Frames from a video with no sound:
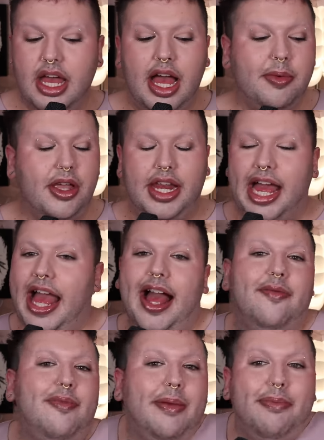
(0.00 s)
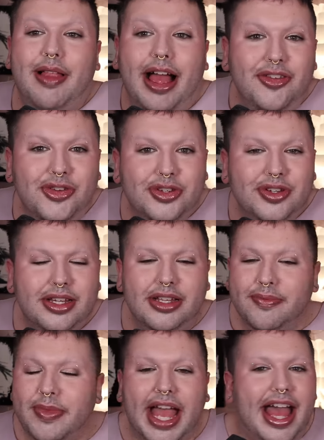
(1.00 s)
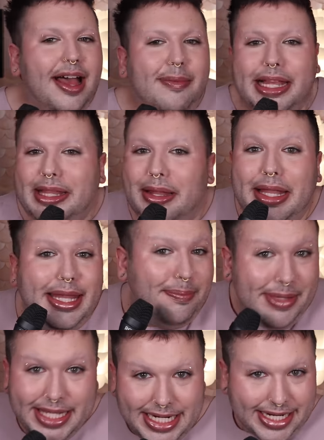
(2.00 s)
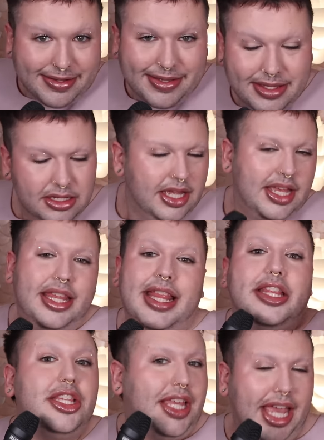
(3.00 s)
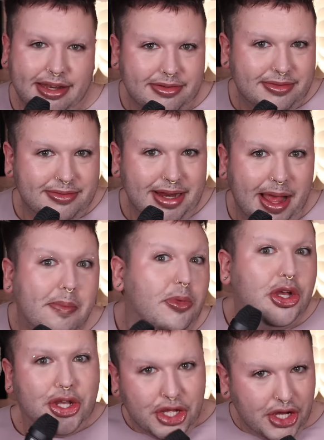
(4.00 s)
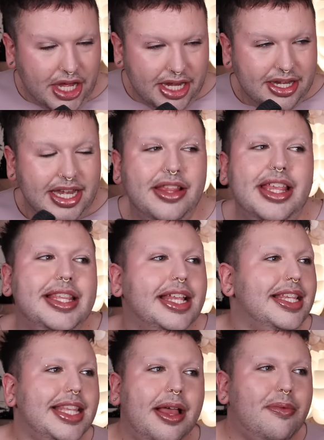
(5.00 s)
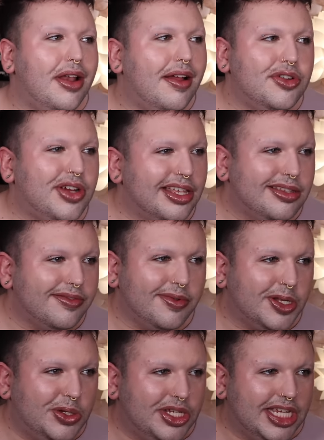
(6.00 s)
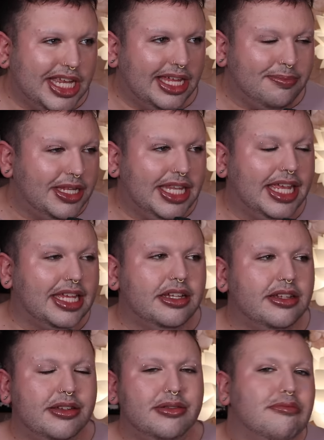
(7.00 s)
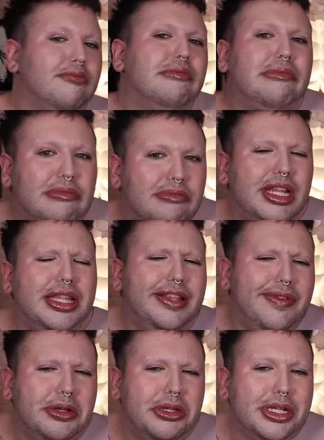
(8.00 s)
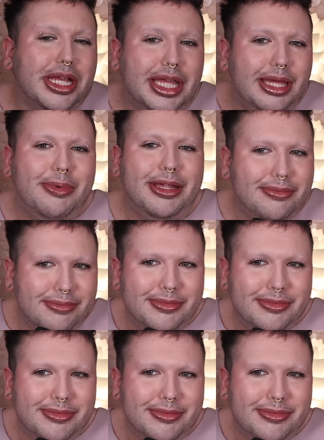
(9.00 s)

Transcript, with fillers: I'm good. I have my blush, I have my little lipsticks, and that's it um good. Now that's not to say I won't ever try something from Gucci again, but like this foundation can keep it.